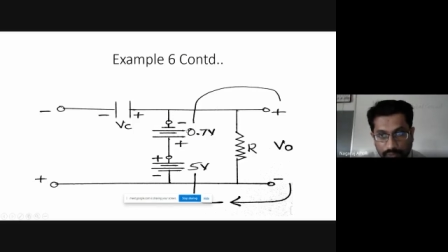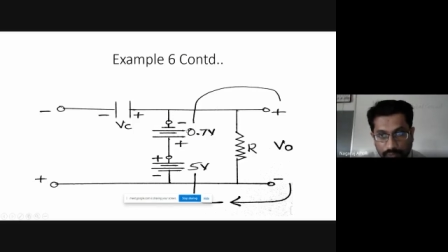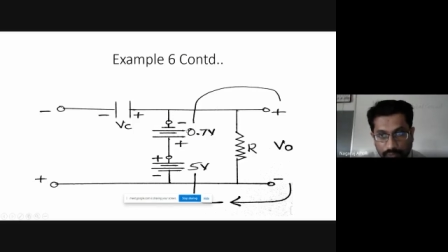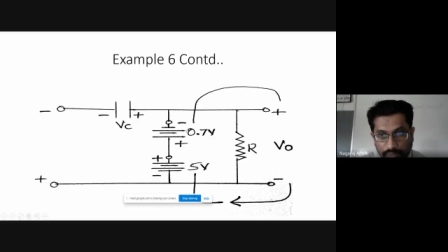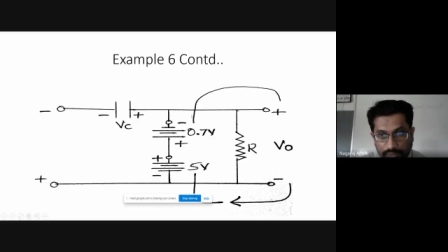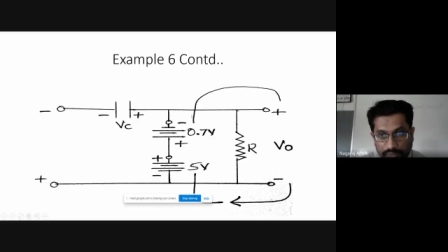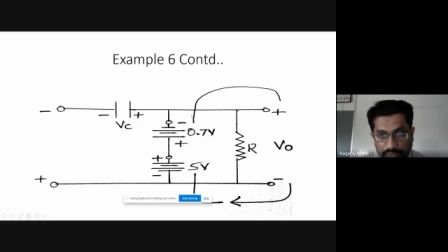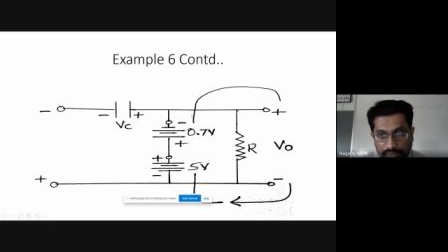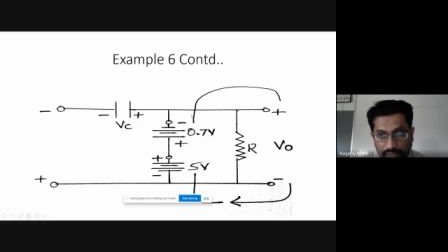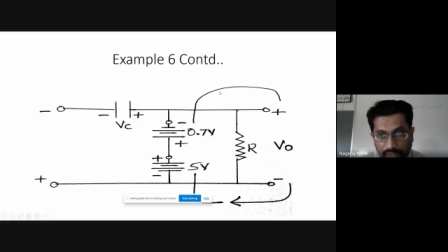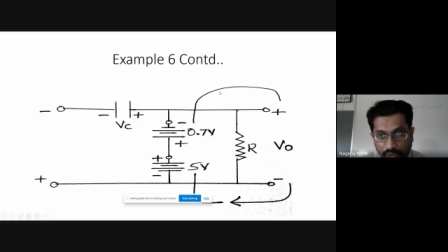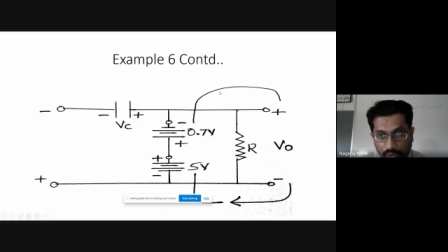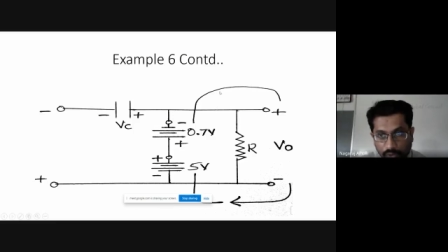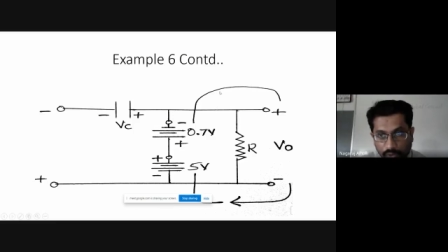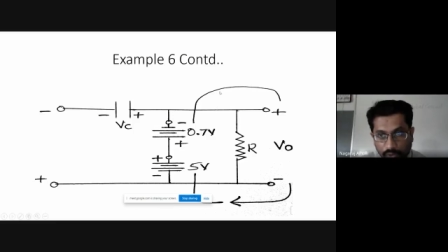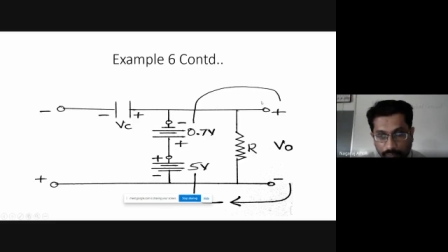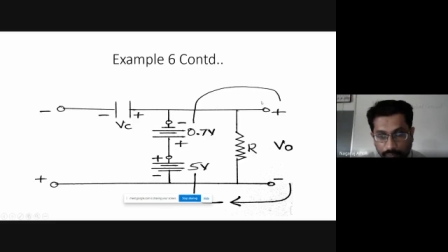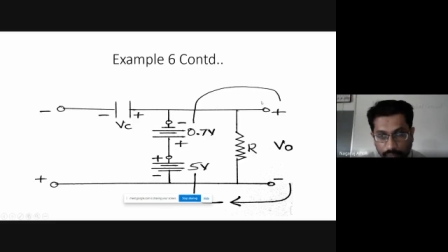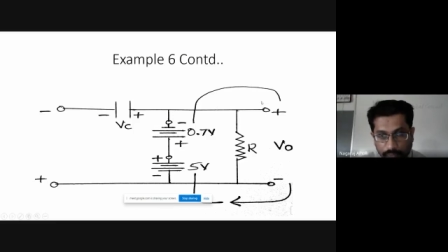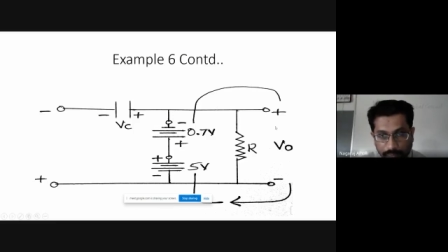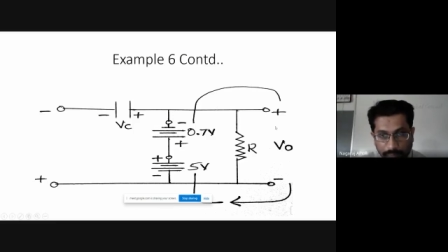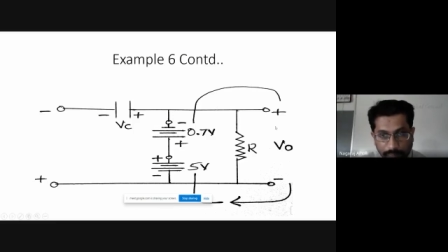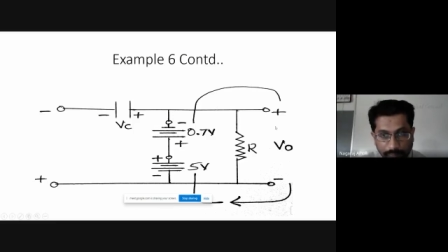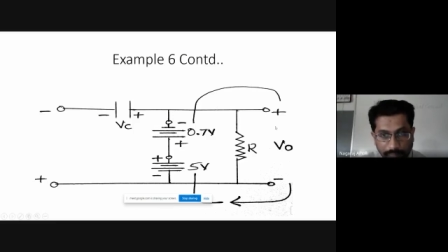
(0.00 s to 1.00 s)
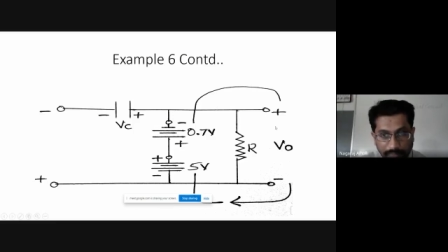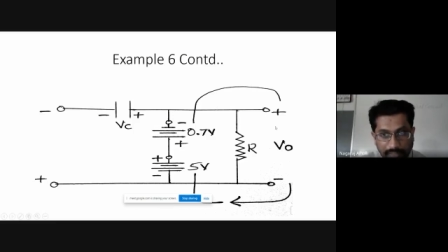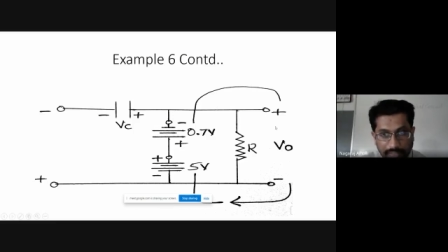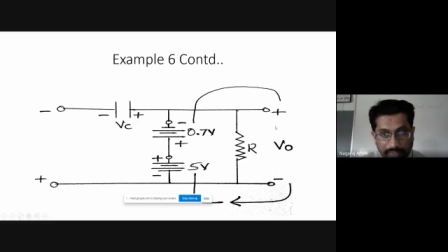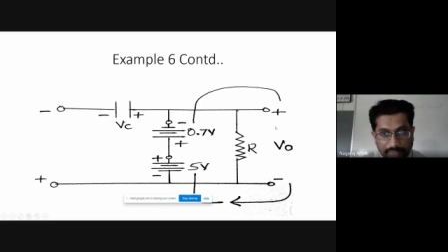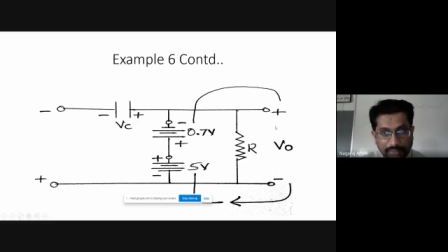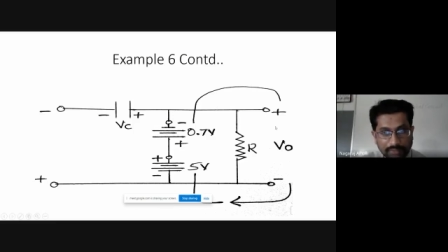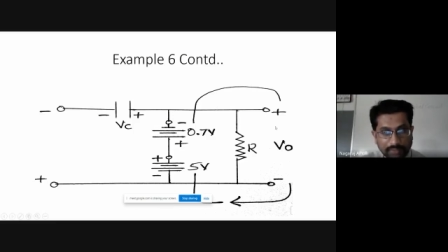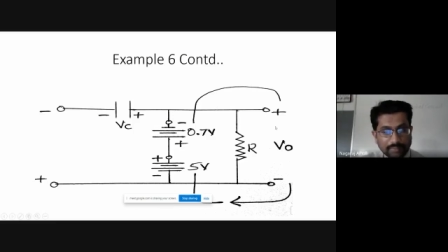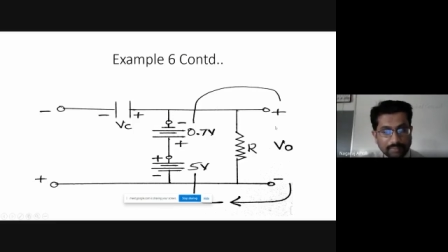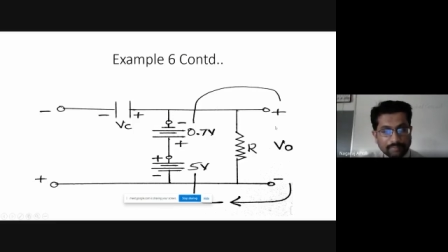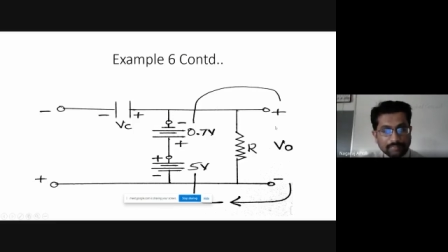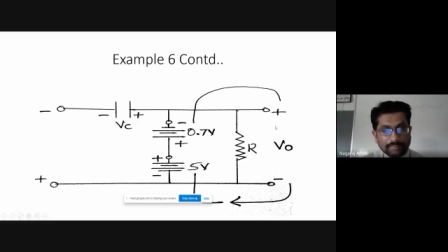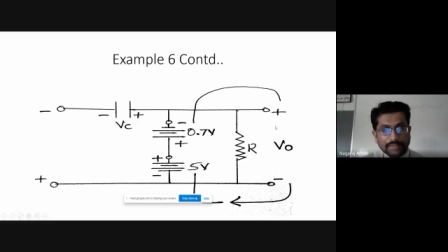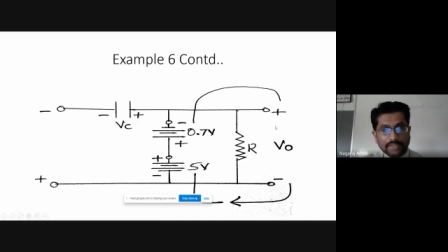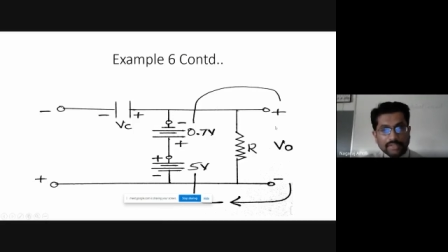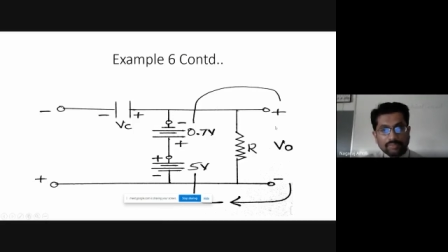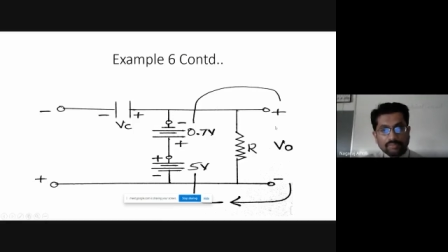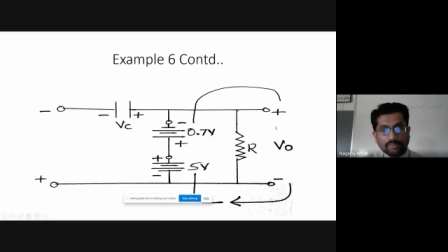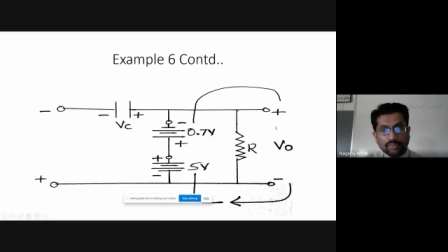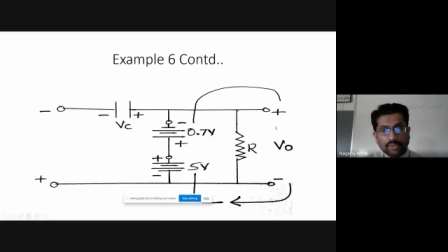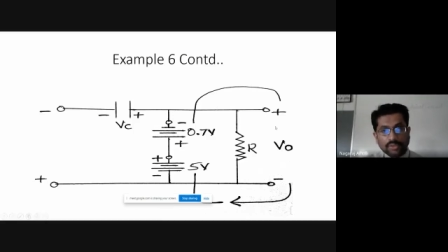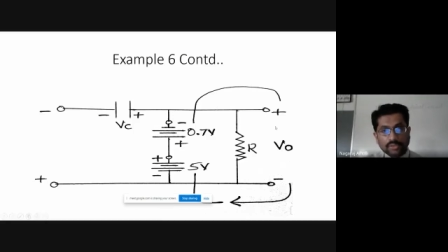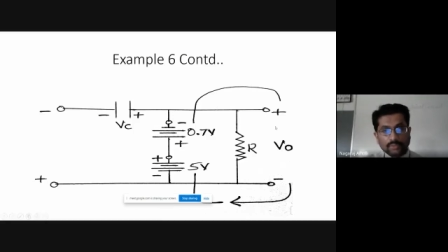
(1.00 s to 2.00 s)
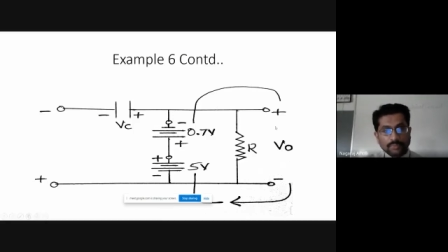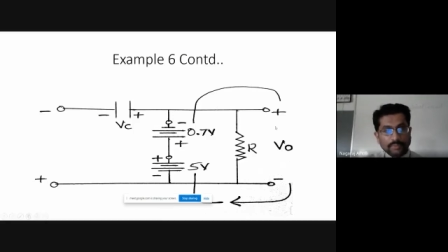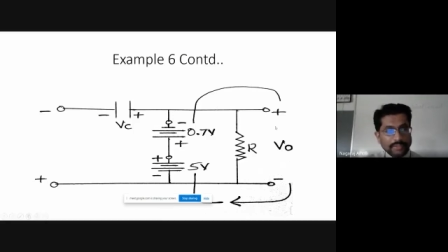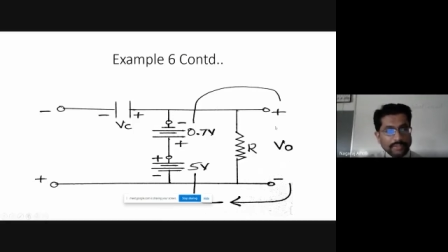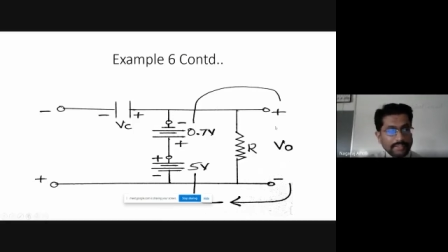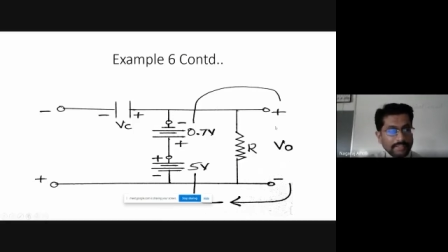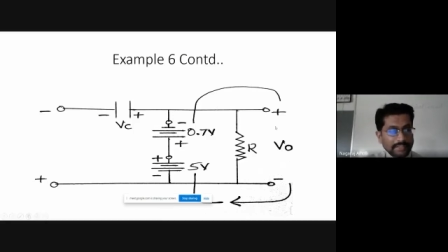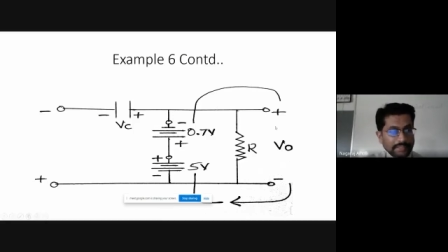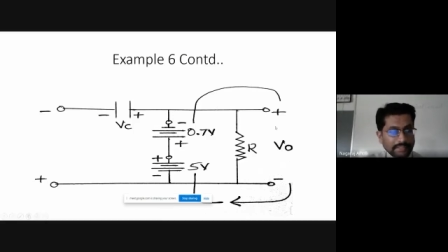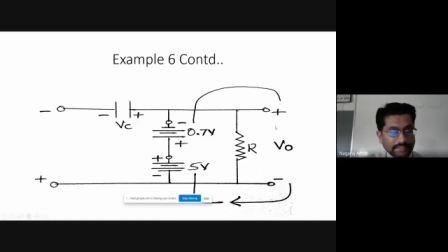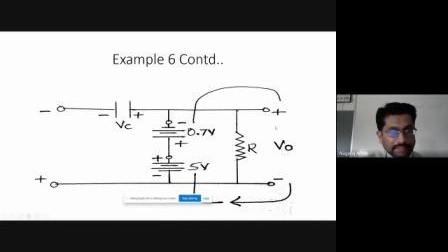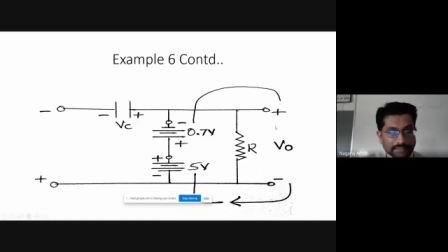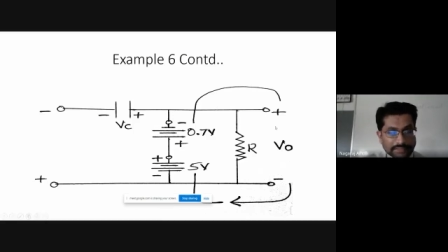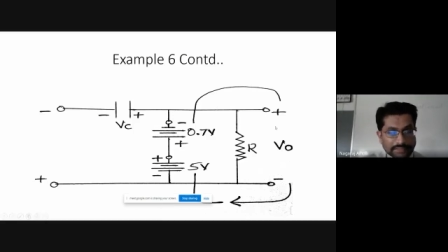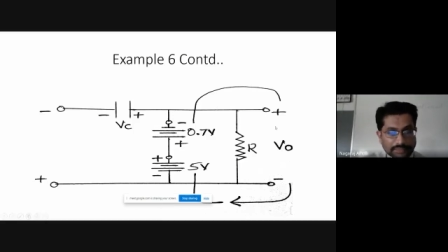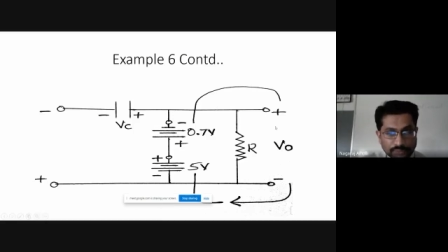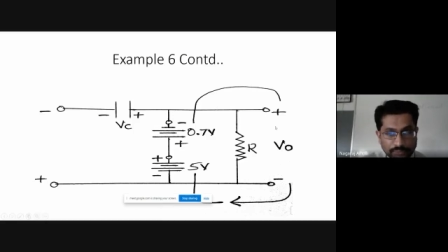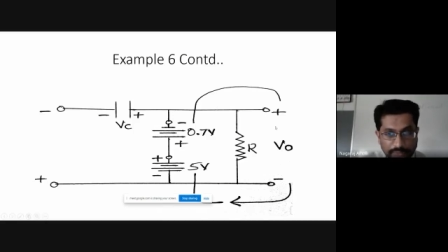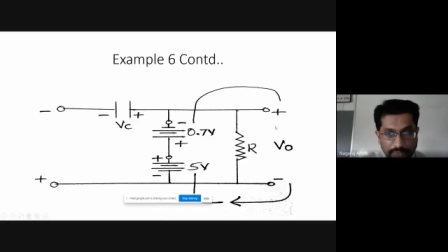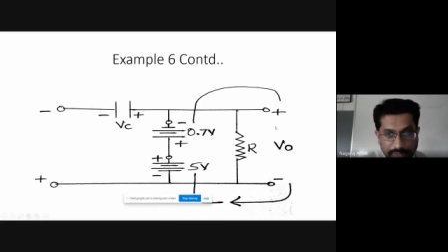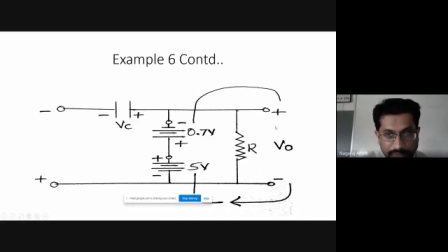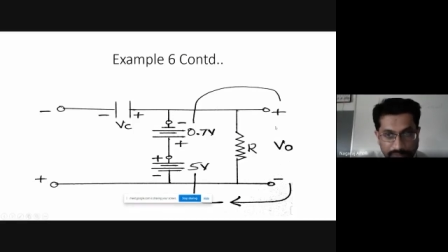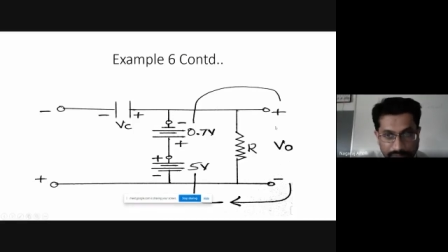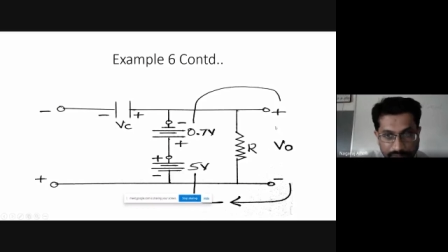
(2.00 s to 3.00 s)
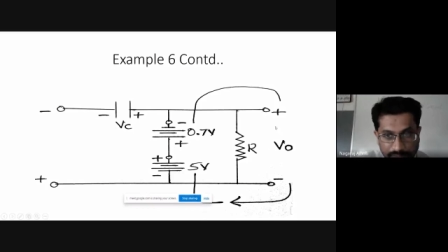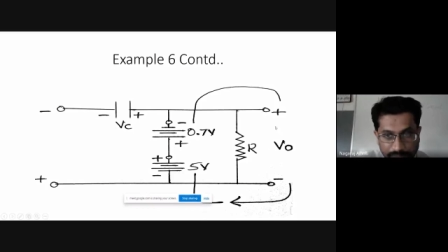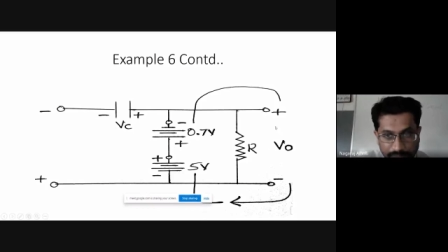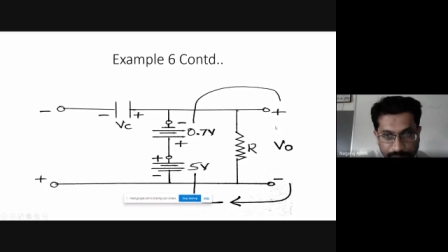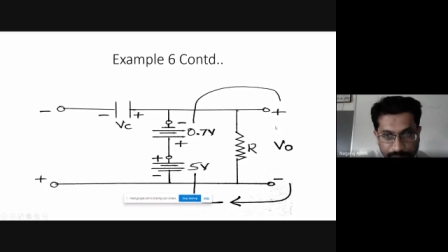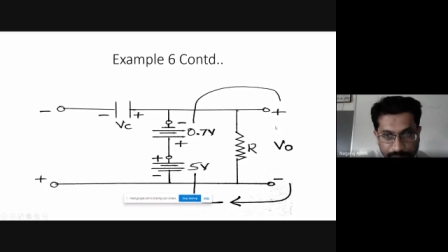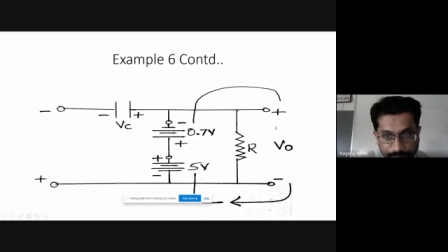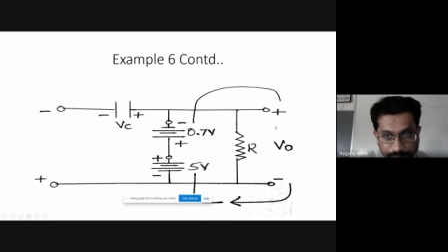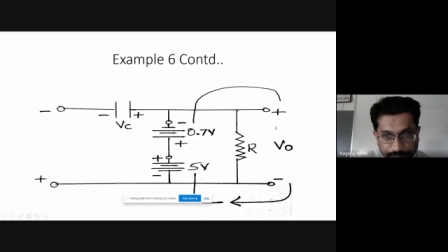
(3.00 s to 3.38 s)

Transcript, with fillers: to this output path then what do we get here students